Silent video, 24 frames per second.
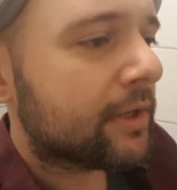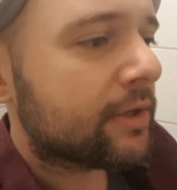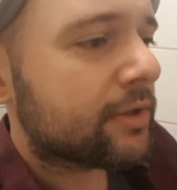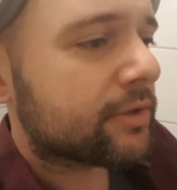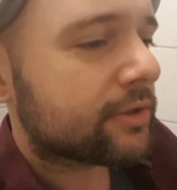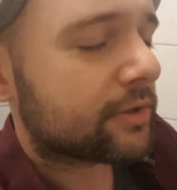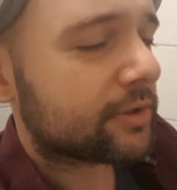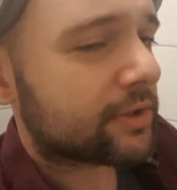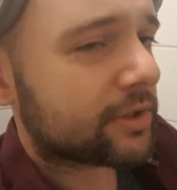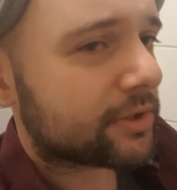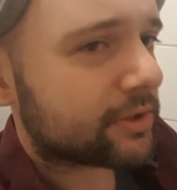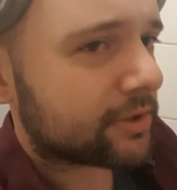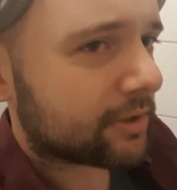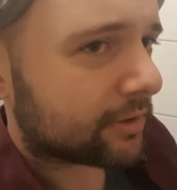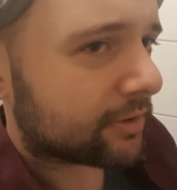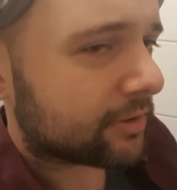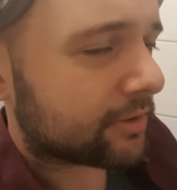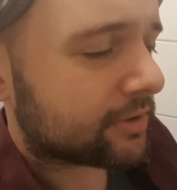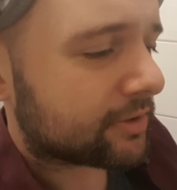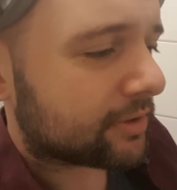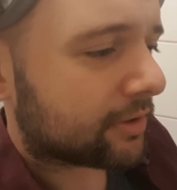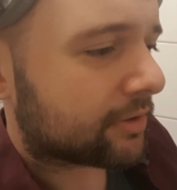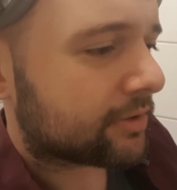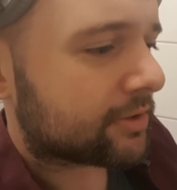So she
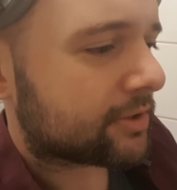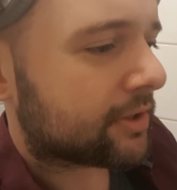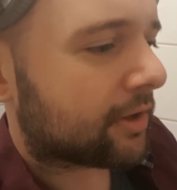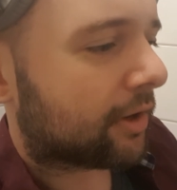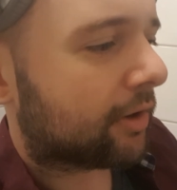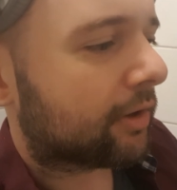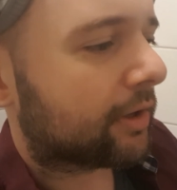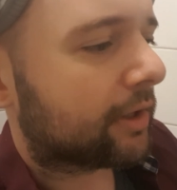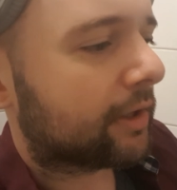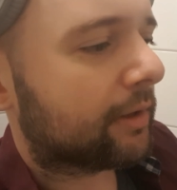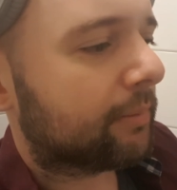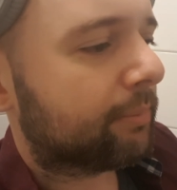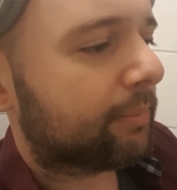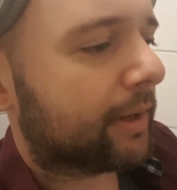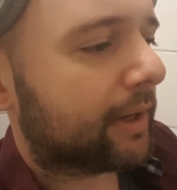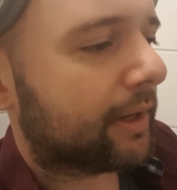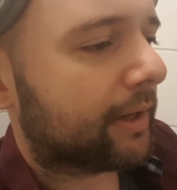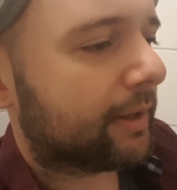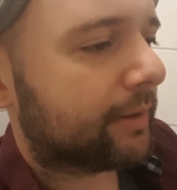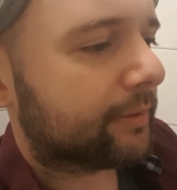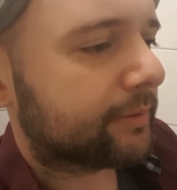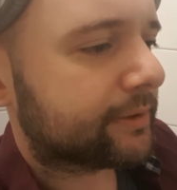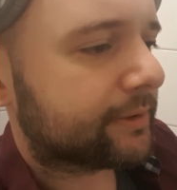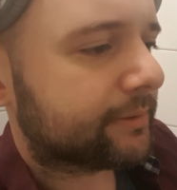start, starts talking
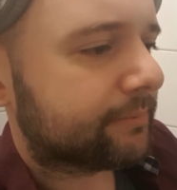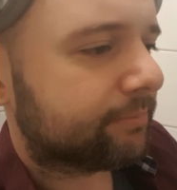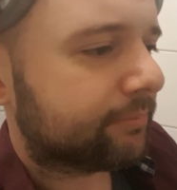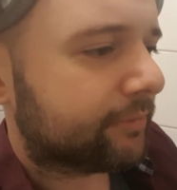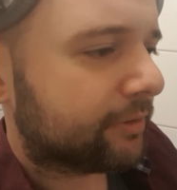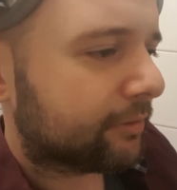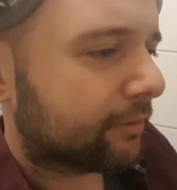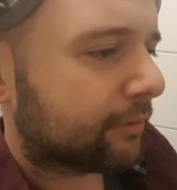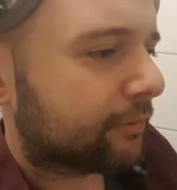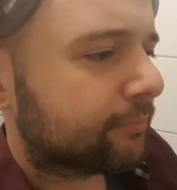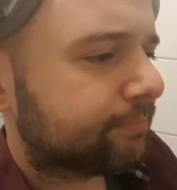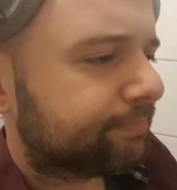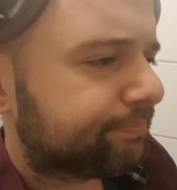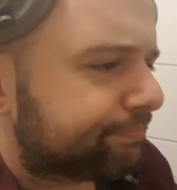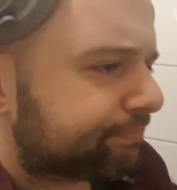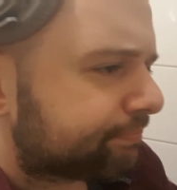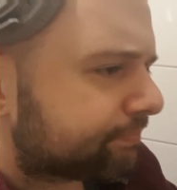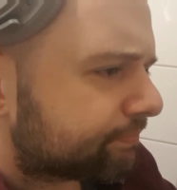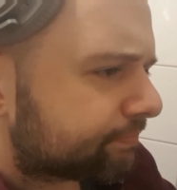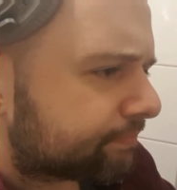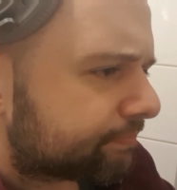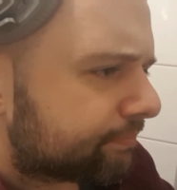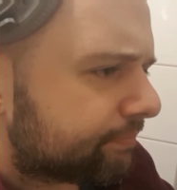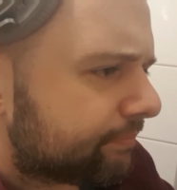about, you know,
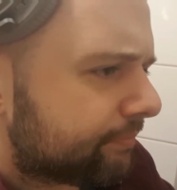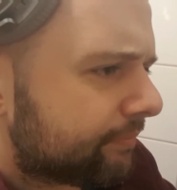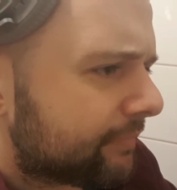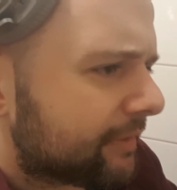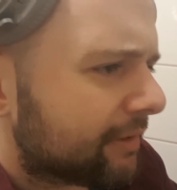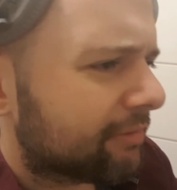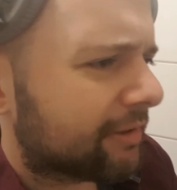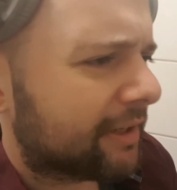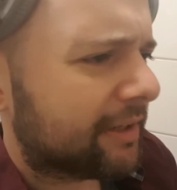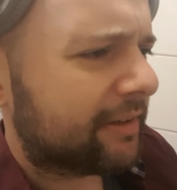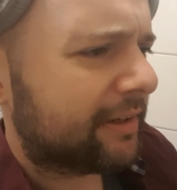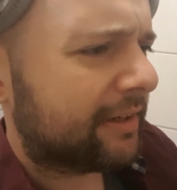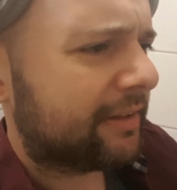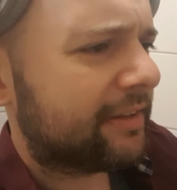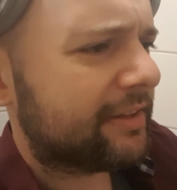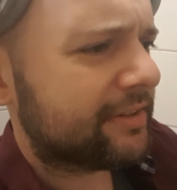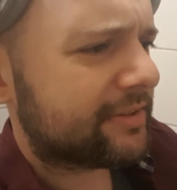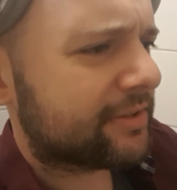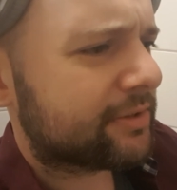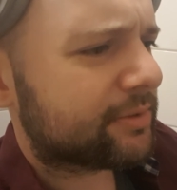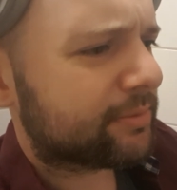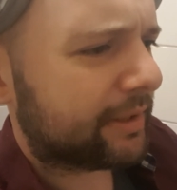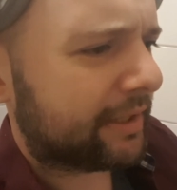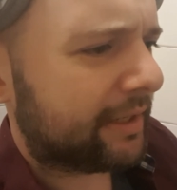Fredrik,
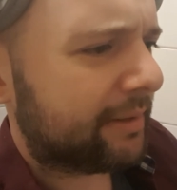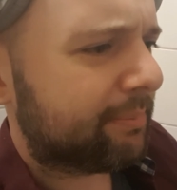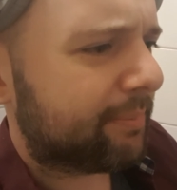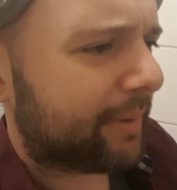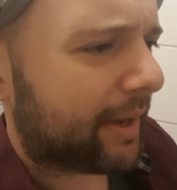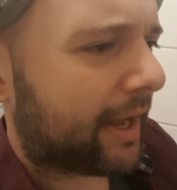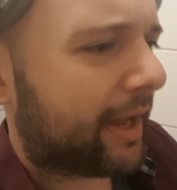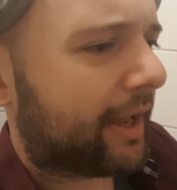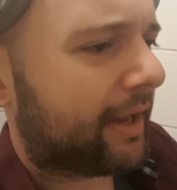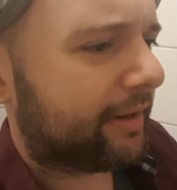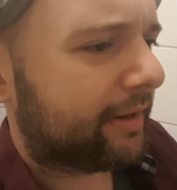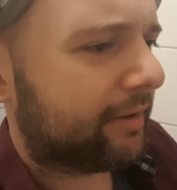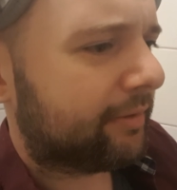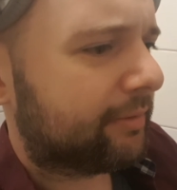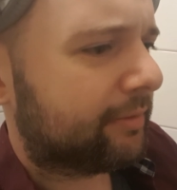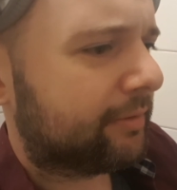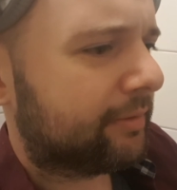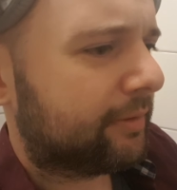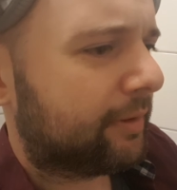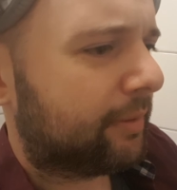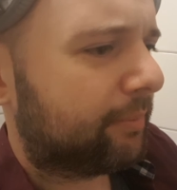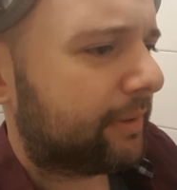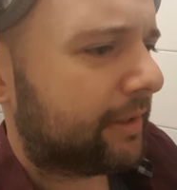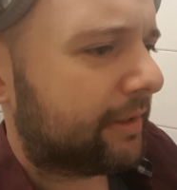this is really bad,
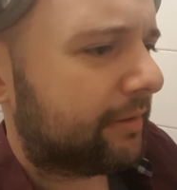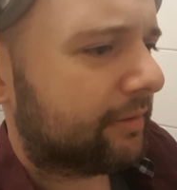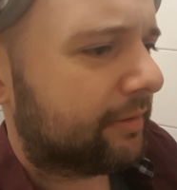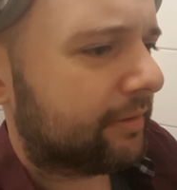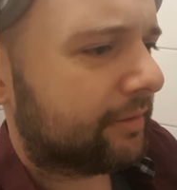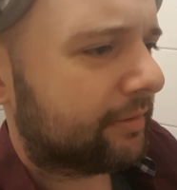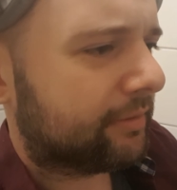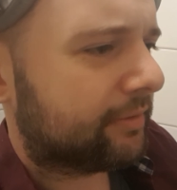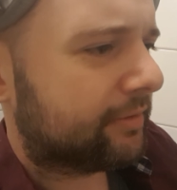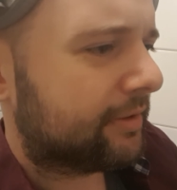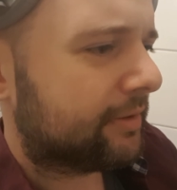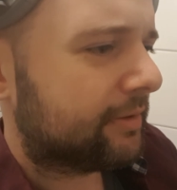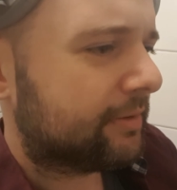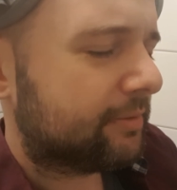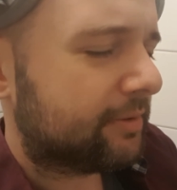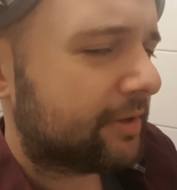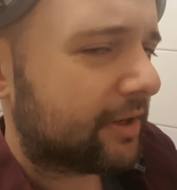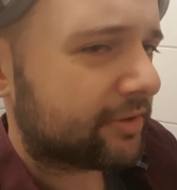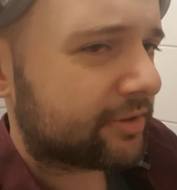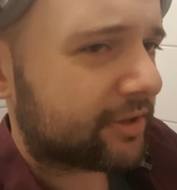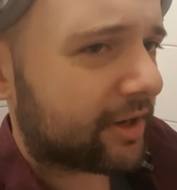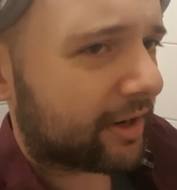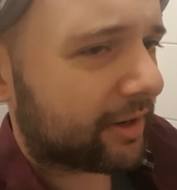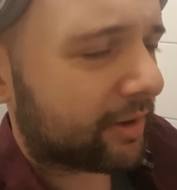and I mean, she
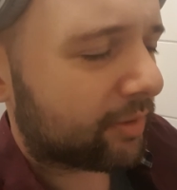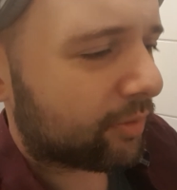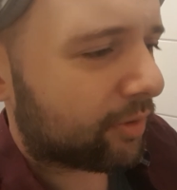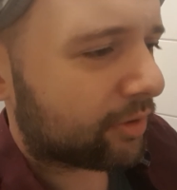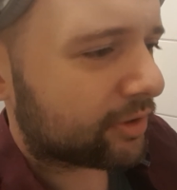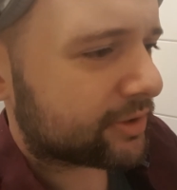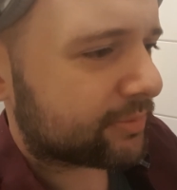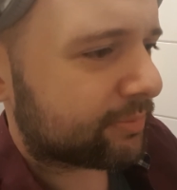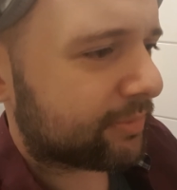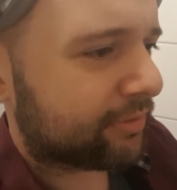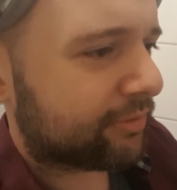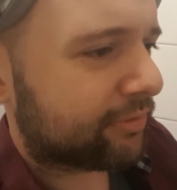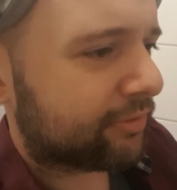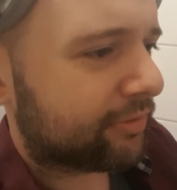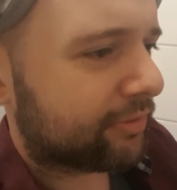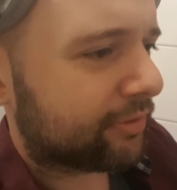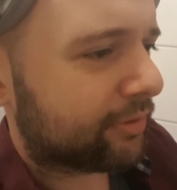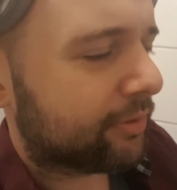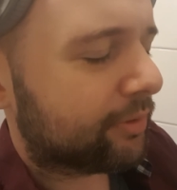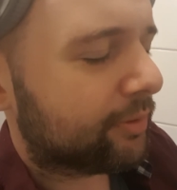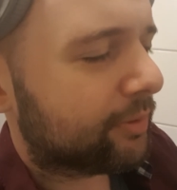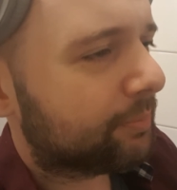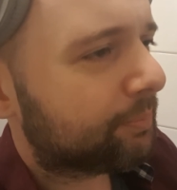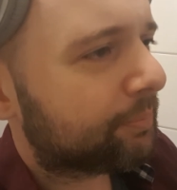just kind of walks me
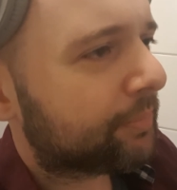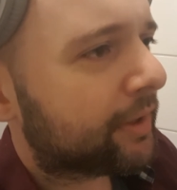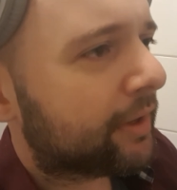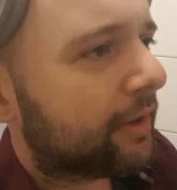through